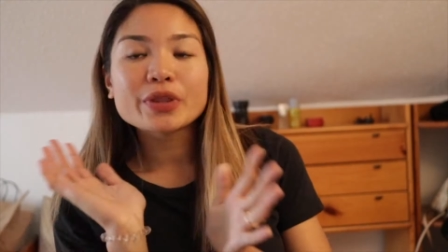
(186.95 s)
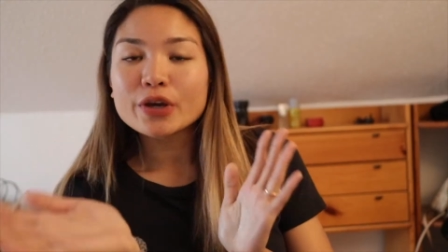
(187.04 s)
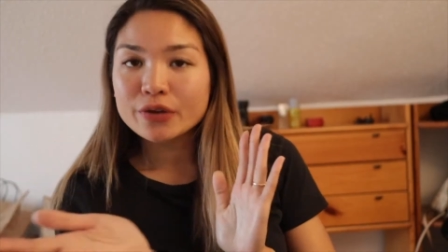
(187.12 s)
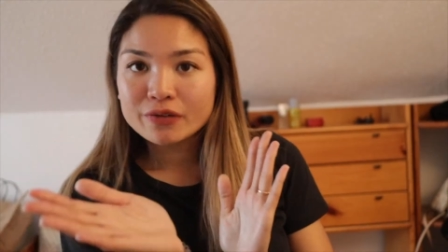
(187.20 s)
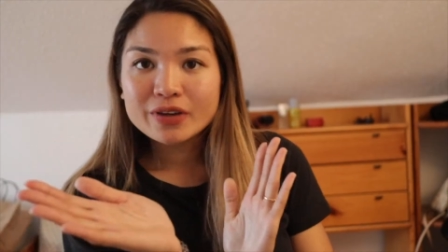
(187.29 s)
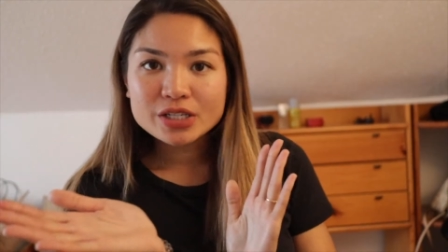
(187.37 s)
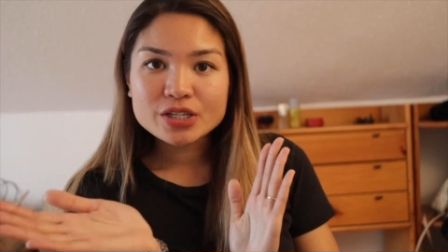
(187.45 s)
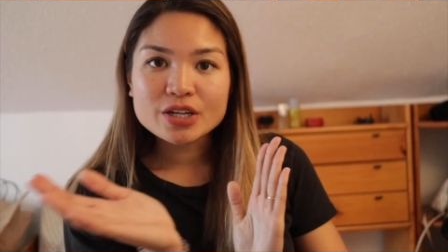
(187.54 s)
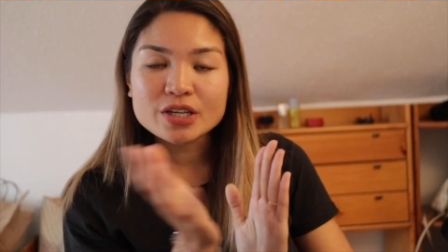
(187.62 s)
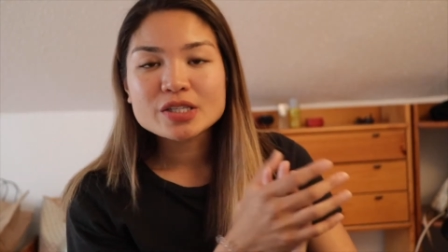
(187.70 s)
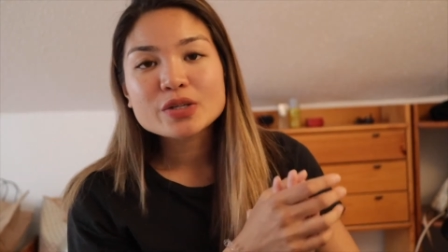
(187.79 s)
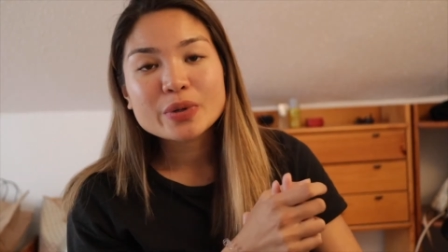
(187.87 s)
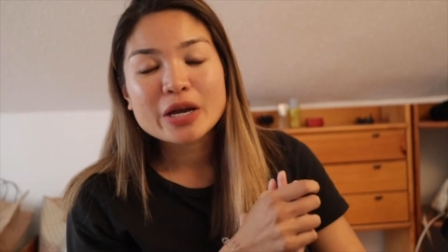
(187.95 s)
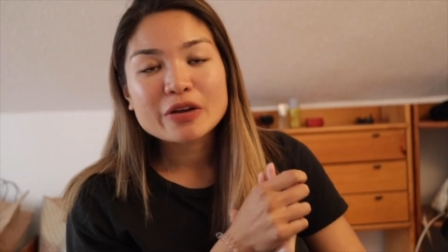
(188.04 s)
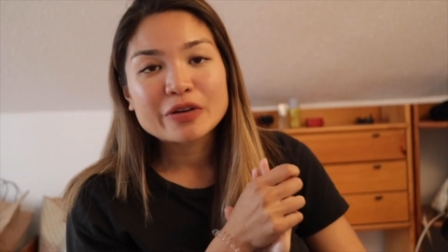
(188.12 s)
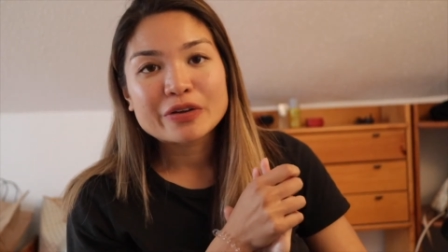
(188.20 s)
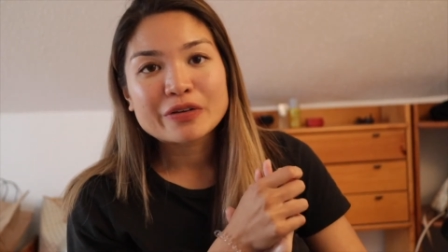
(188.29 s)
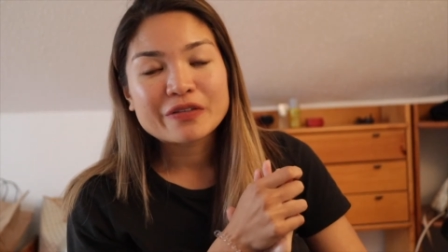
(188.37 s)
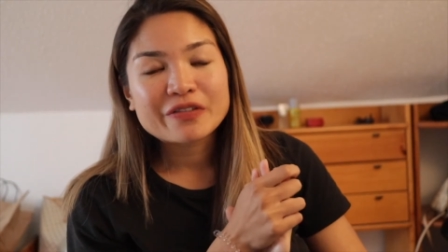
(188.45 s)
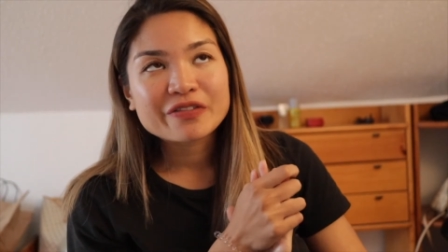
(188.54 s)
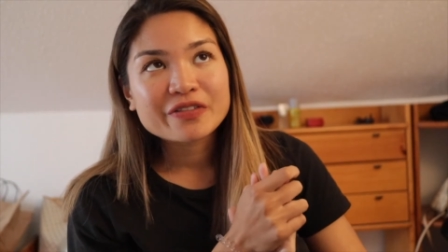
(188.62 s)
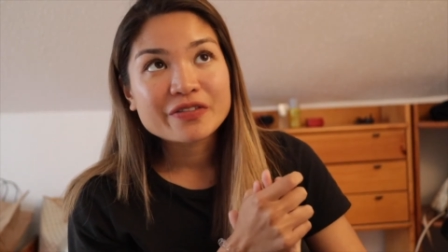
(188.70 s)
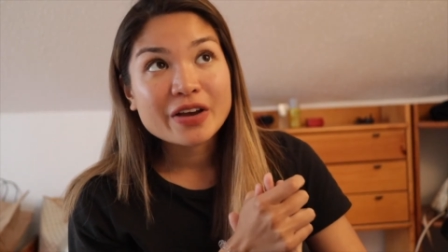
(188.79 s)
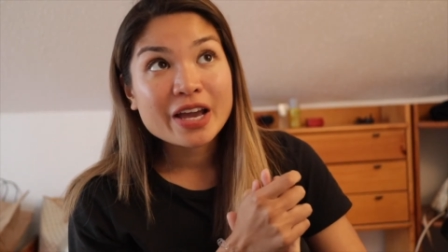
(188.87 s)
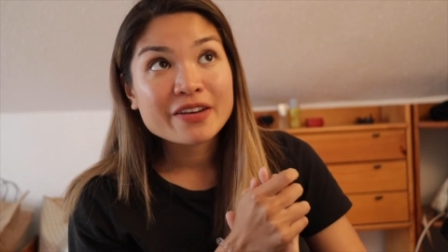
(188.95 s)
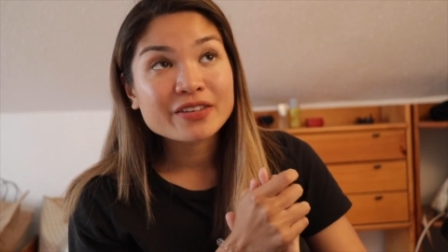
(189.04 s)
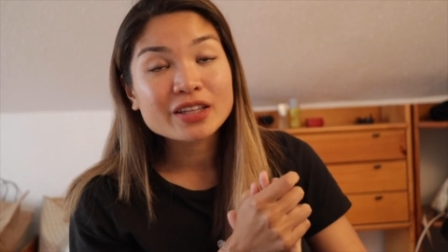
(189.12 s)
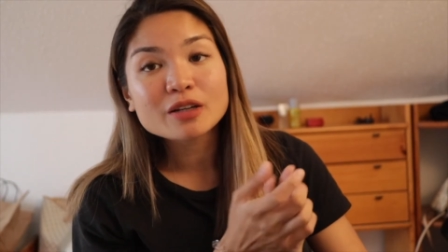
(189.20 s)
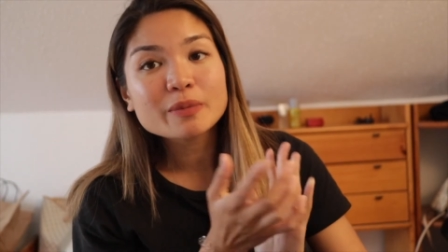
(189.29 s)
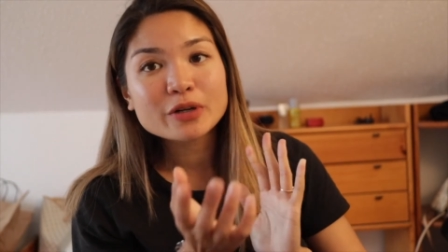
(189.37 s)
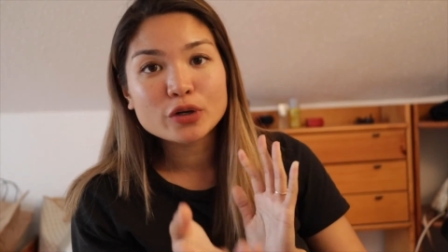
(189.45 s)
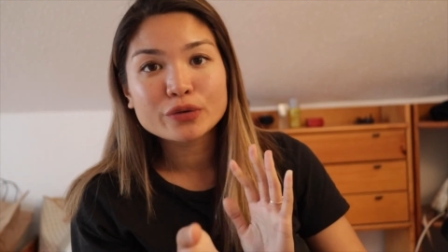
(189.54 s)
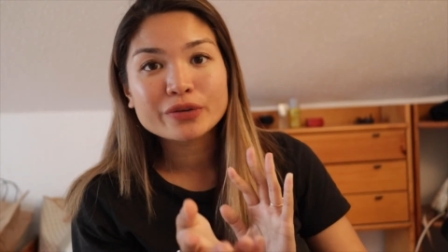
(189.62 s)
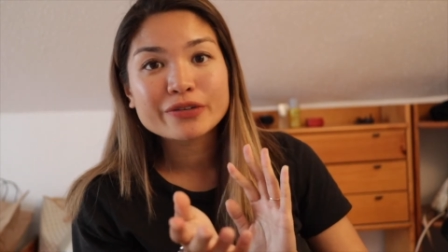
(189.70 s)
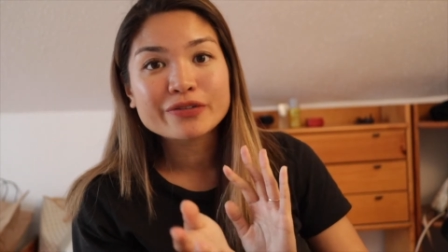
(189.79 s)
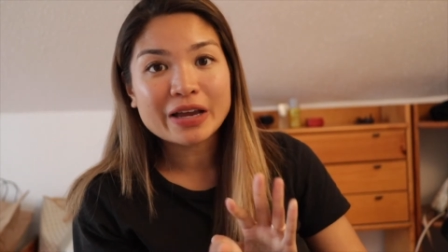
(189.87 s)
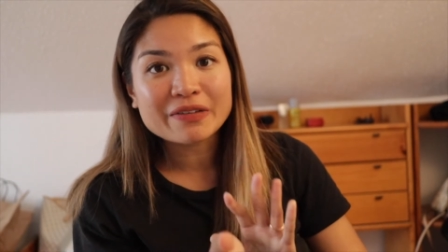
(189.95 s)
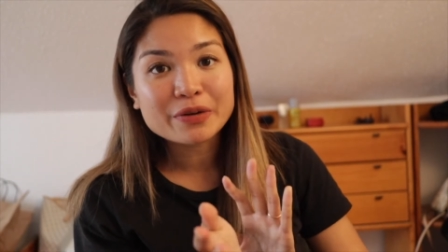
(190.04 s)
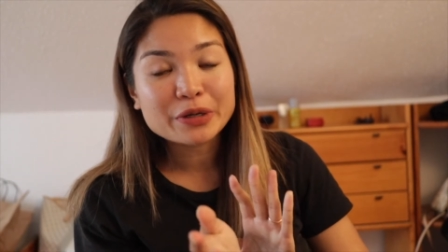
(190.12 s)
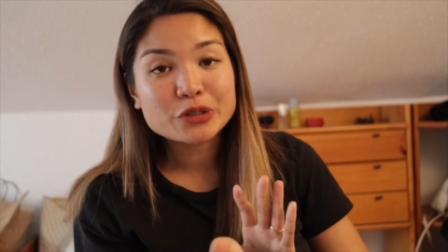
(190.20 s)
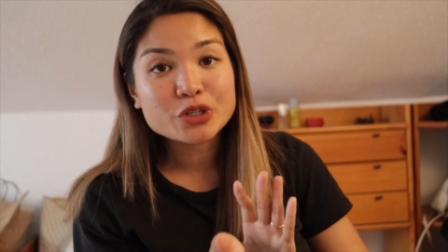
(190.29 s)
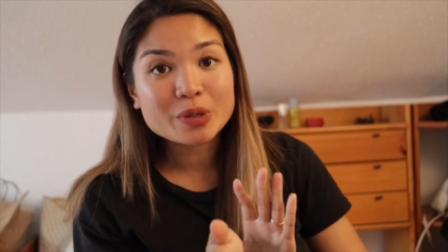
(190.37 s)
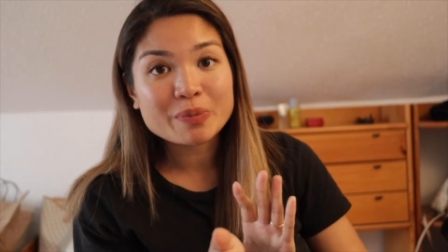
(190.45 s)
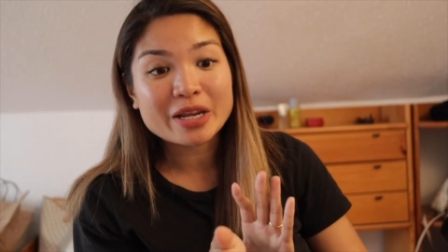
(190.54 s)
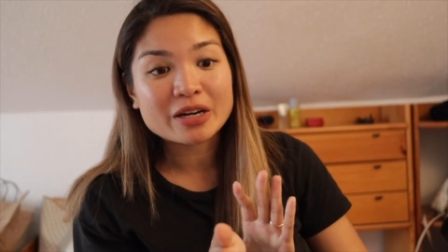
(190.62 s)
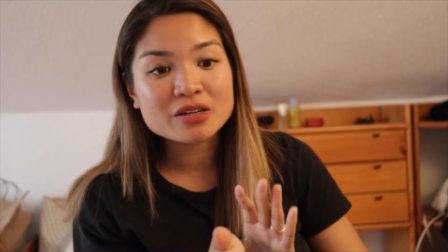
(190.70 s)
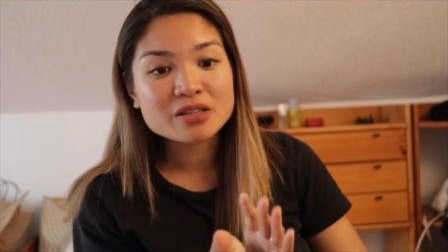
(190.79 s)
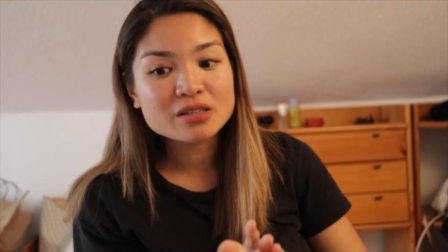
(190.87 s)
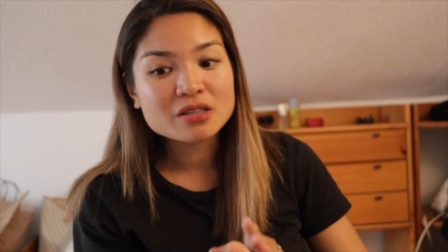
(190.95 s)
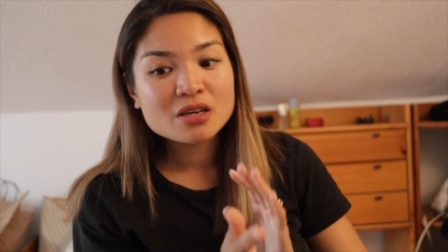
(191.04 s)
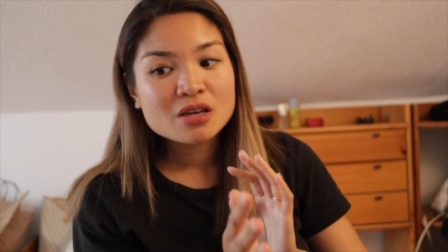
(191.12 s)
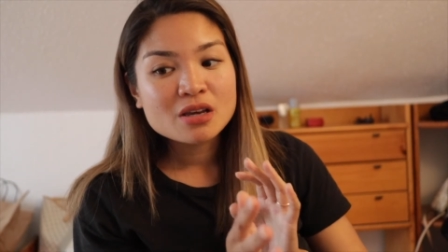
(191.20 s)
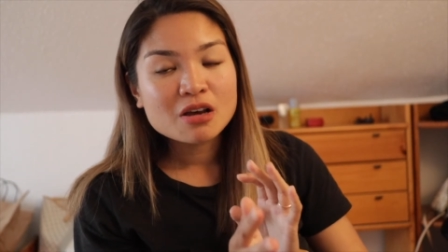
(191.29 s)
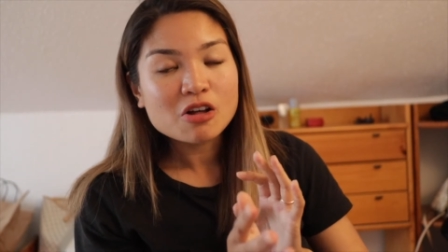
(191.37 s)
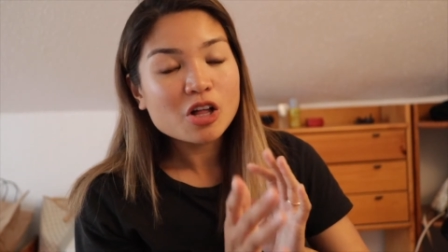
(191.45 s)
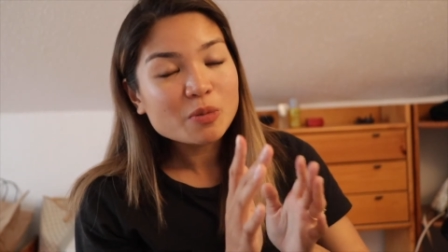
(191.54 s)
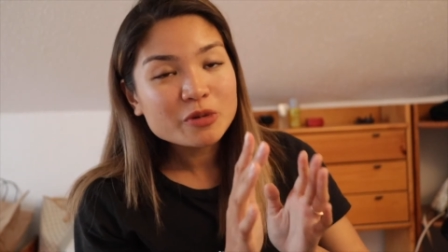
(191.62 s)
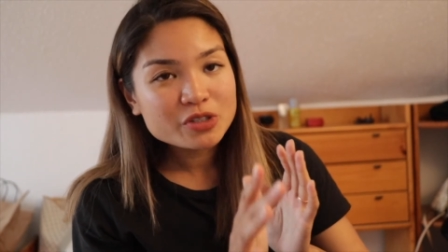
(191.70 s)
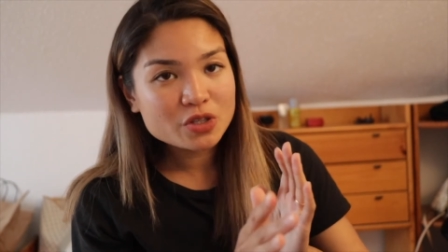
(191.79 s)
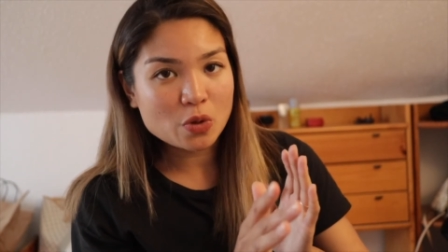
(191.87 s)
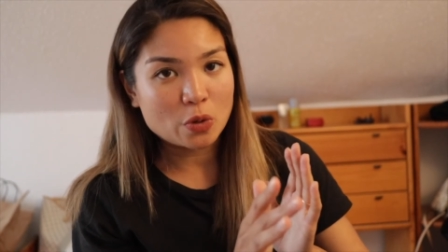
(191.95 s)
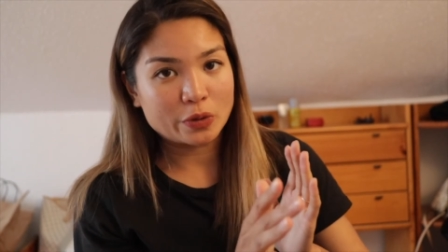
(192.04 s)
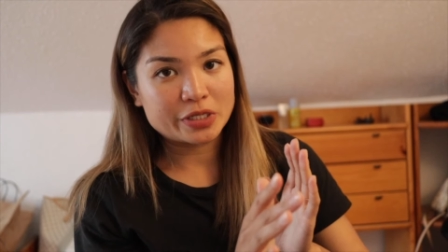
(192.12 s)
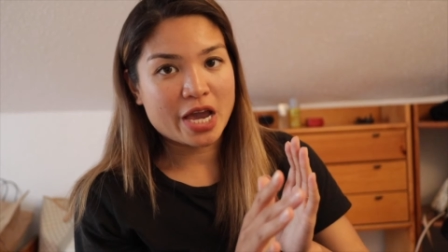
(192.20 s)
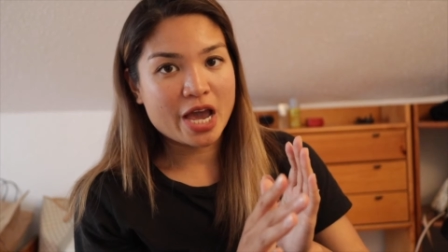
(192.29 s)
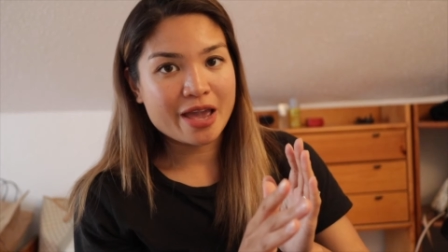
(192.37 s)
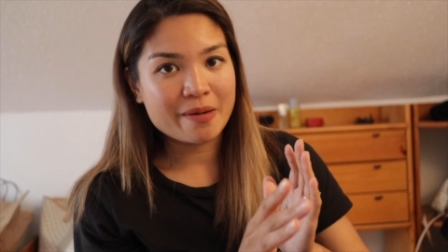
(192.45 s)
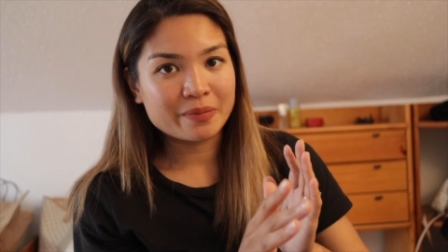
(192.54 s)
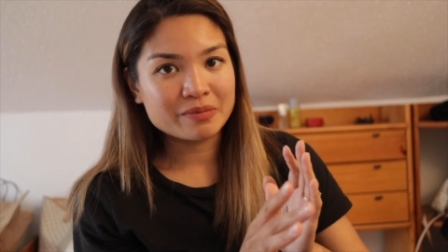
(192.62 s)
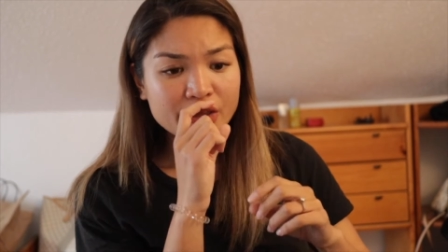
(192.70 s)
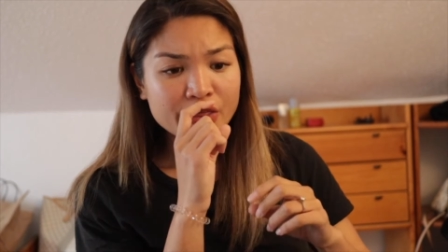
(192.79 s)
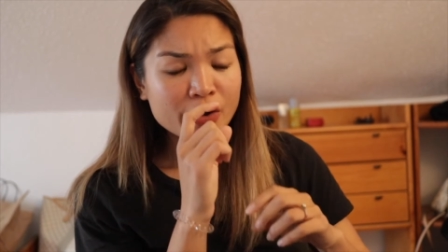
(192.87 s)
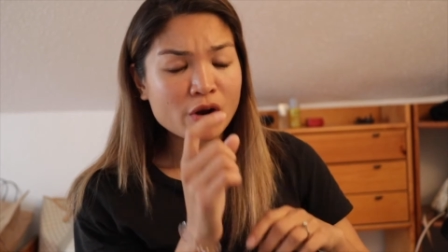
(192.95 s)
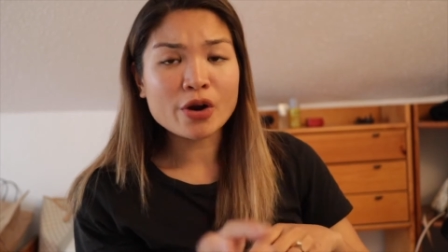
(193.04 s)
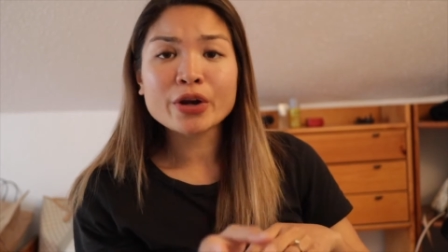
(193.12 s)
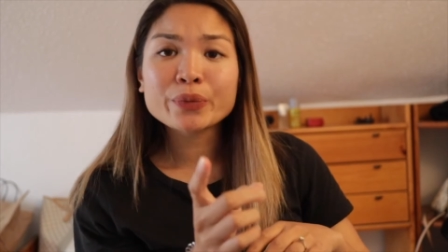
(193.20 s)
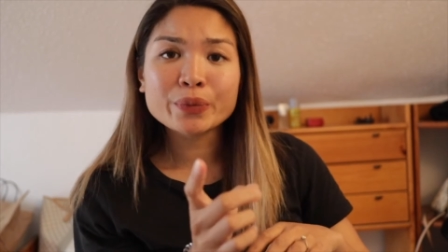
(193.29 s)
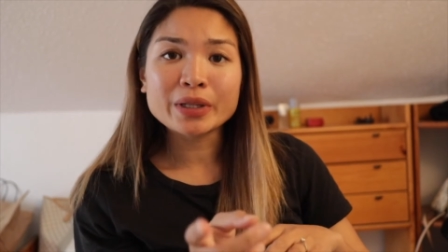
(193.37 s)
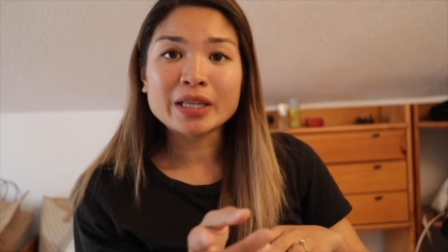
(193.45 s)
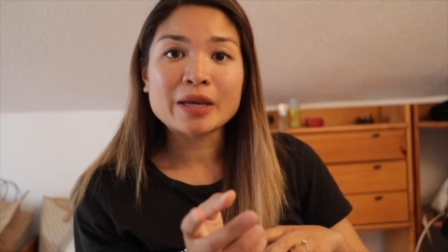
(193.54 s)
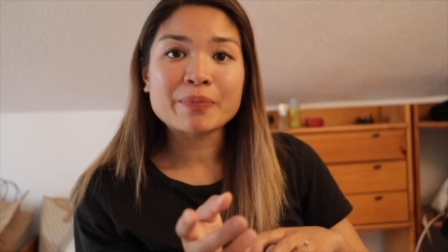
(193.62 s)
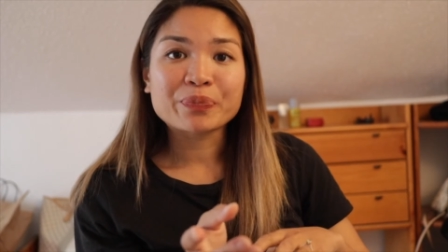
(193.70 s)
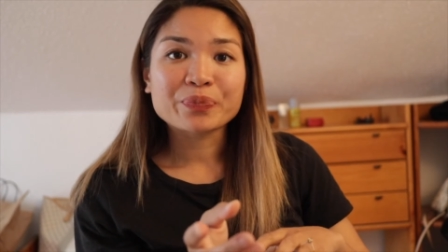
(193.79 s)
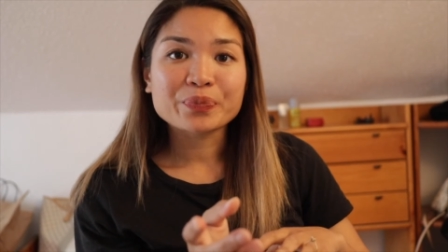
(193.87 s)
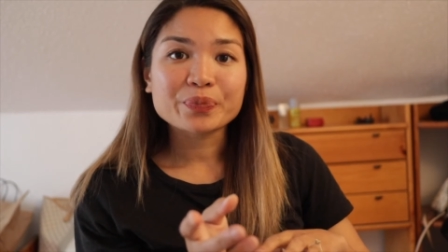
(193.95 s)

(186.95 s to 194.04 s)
The elevation is around a little bit over 500 meters almost the whole time. There aren't really